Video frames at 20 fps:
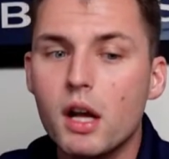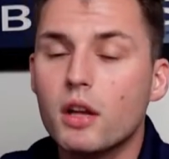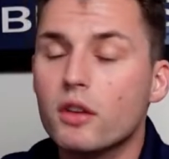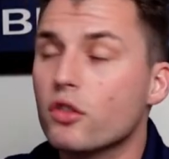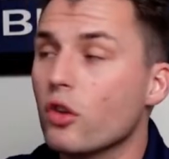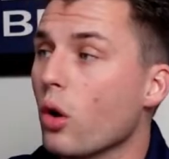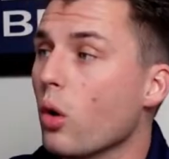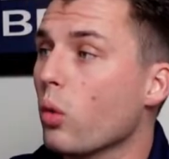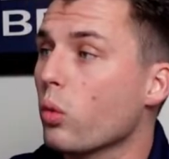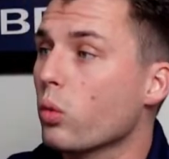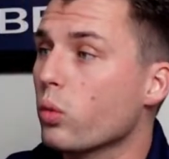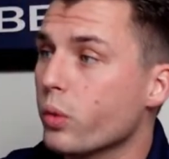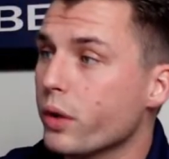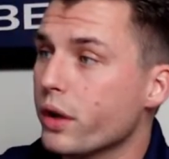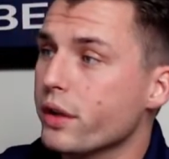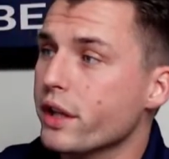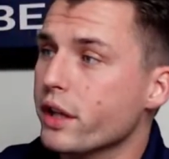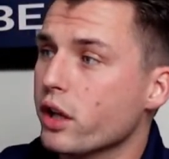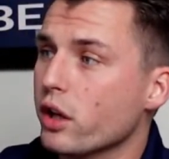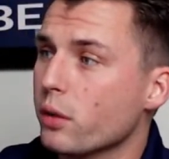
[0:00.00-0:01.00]
So
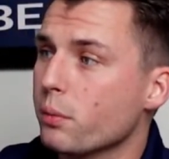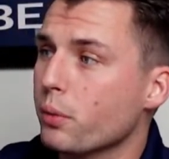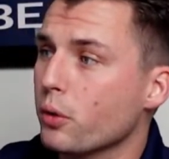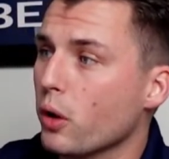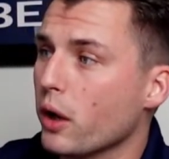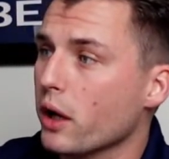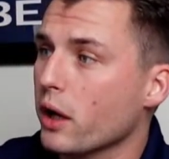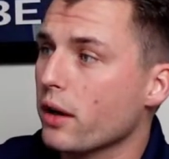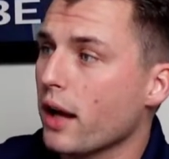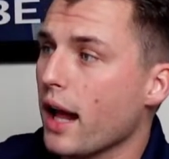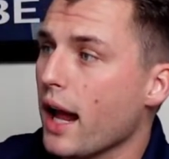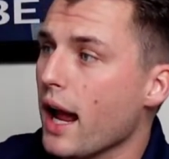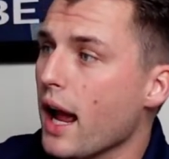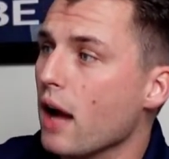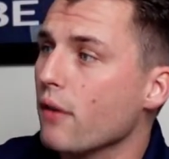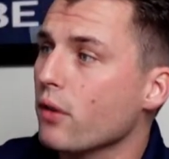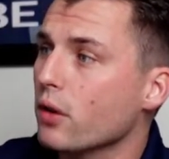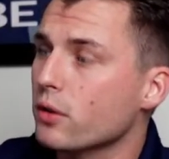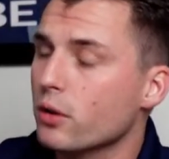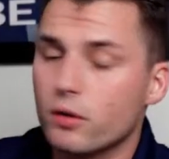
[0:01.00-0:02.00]
really good player to
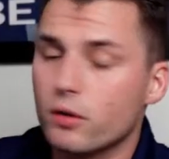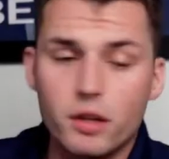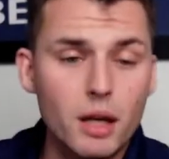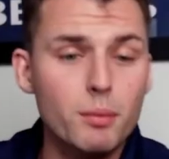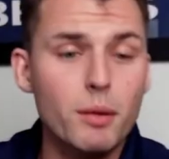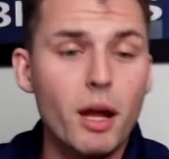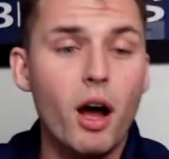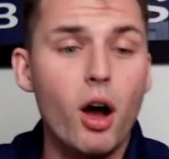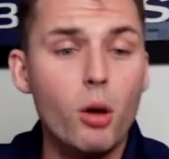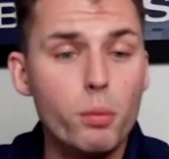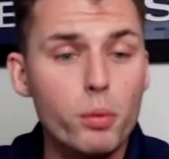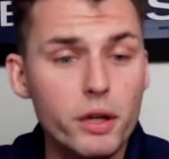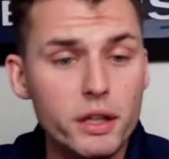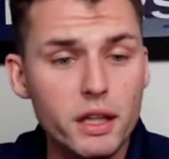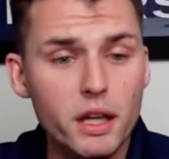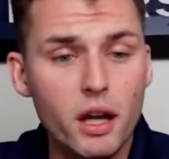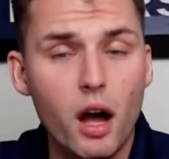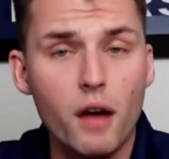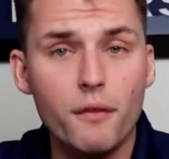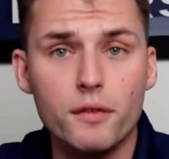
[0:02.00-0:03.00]
have on your team to help bring
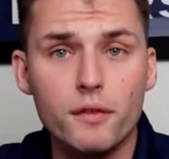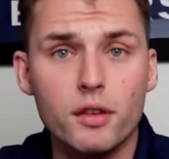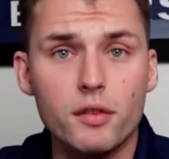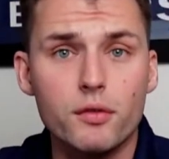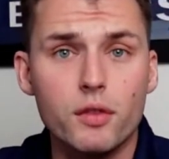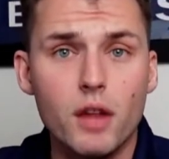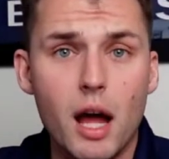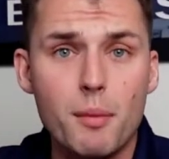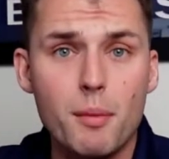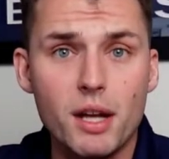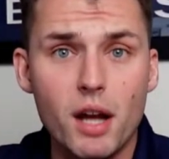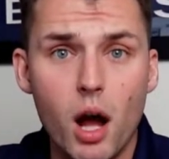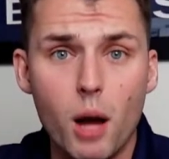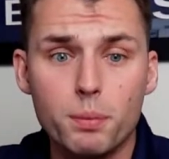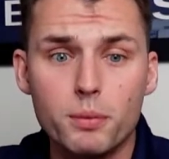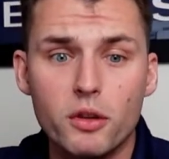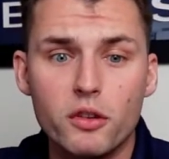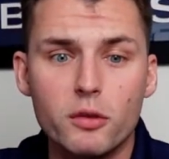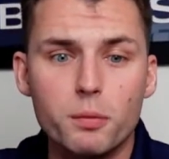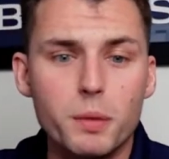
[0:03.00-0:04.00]
the offensive lineman
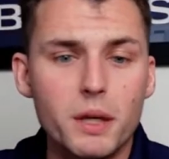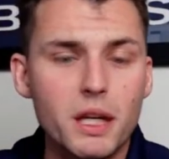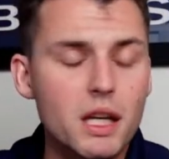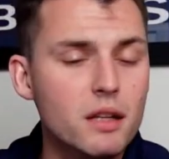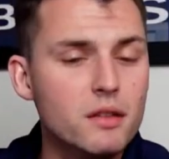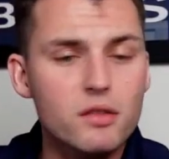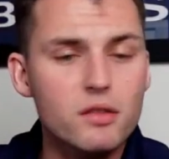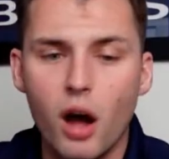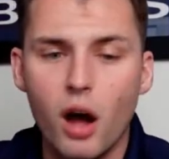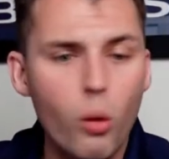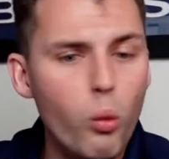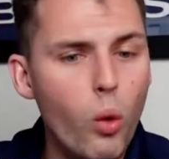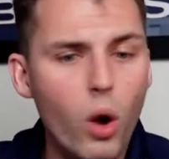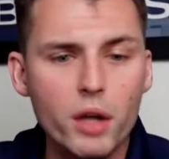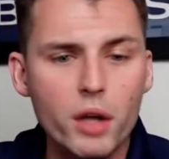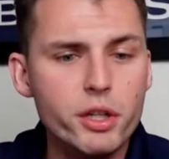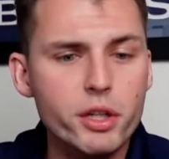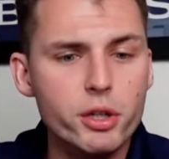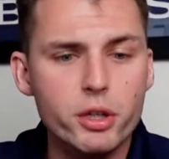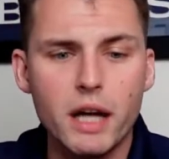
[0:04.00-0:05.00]
up to speed. A
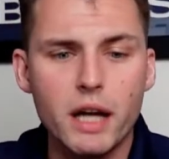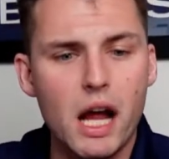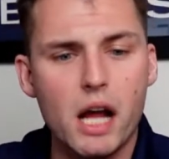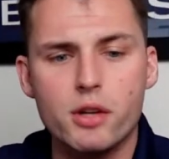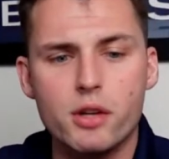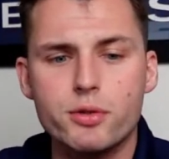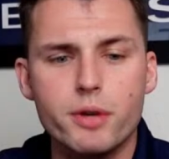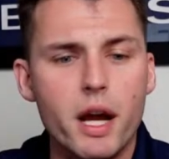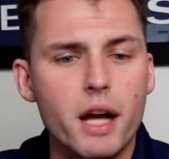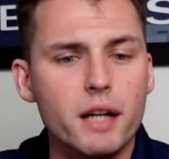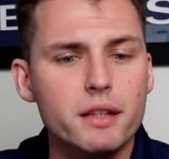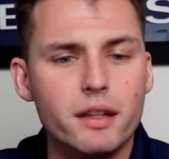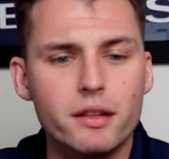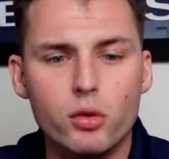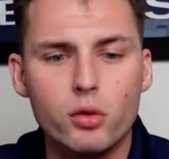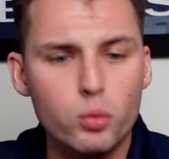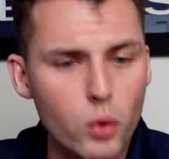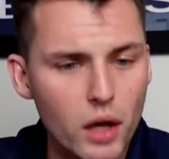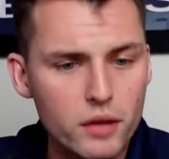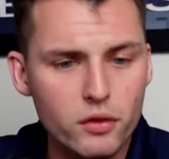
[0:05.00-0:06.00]
one-year contract. It's
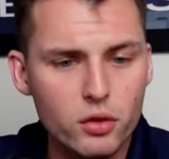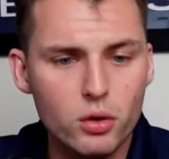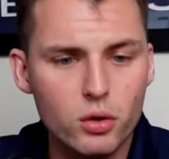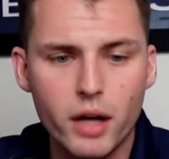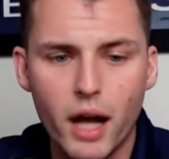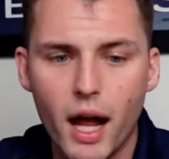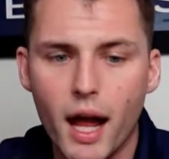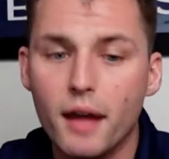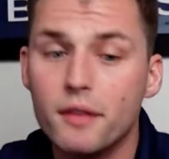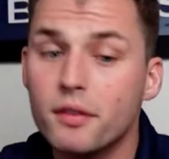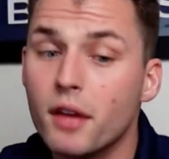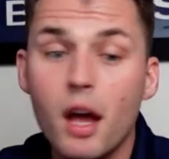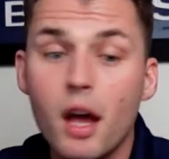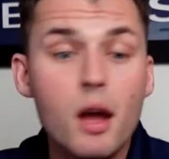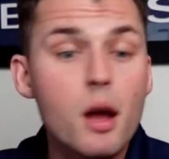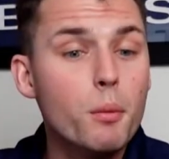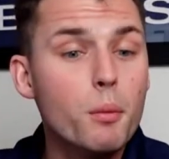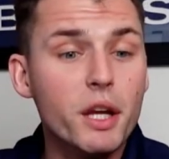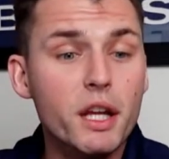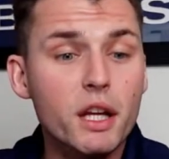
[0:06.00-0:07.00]
a rental, guys,
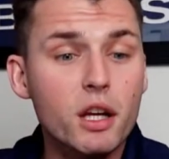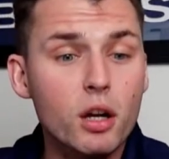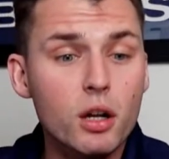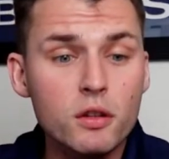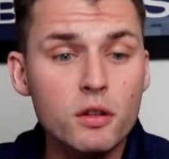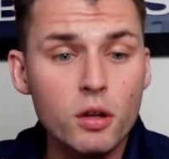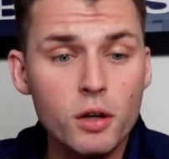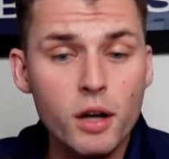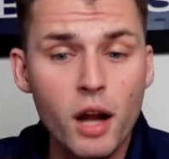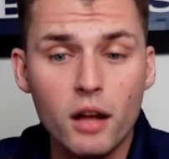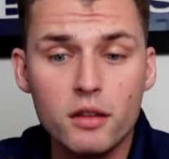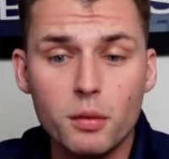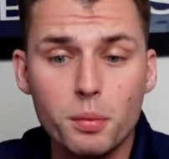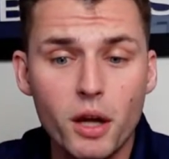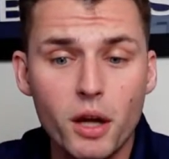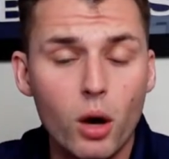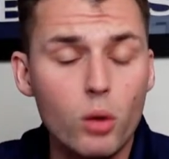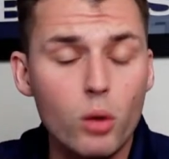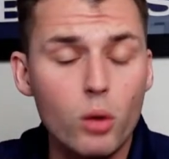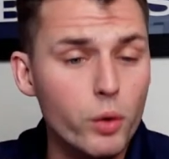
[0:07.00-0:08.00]
but he could turn out to be
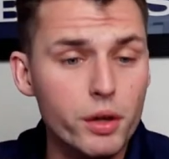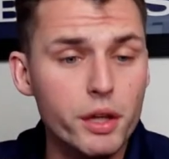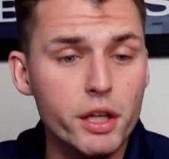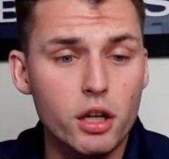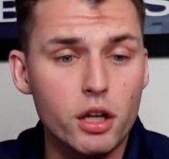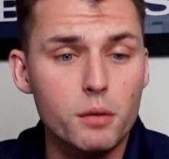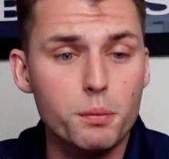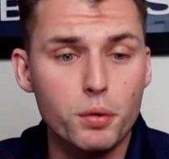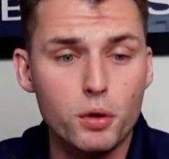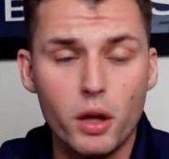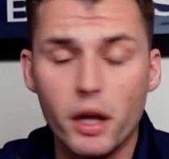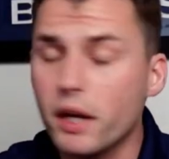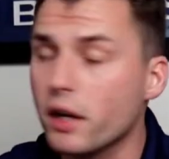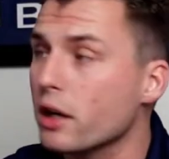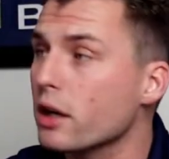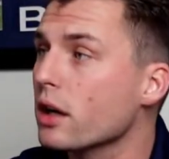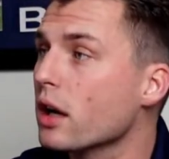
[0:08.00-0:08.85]
a really good player.